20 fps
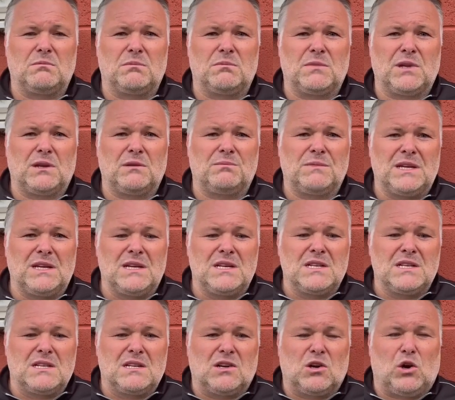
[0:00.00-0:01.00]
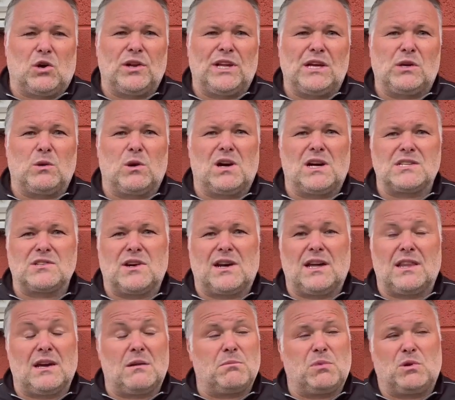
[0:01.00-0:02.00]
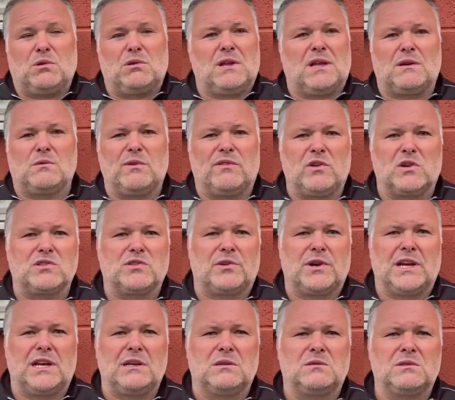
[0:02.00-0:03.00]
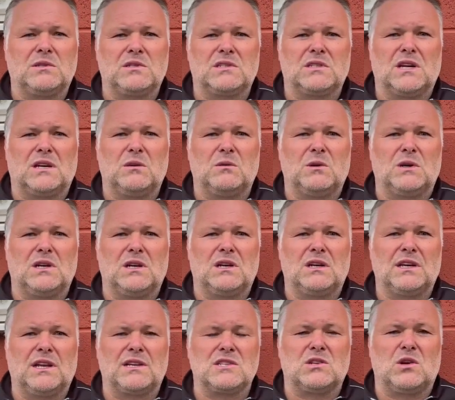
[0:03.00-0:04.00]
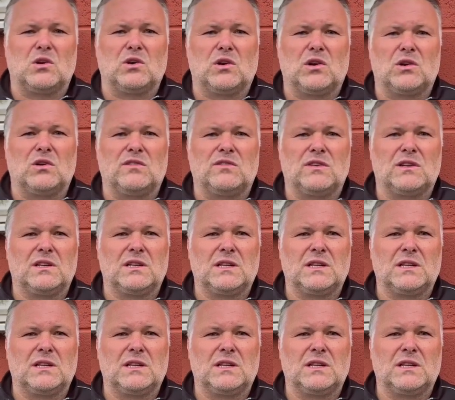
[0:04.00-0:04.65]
you know, got an equaliser out of that, but we've lost 3-0, so you know, it's not good enough.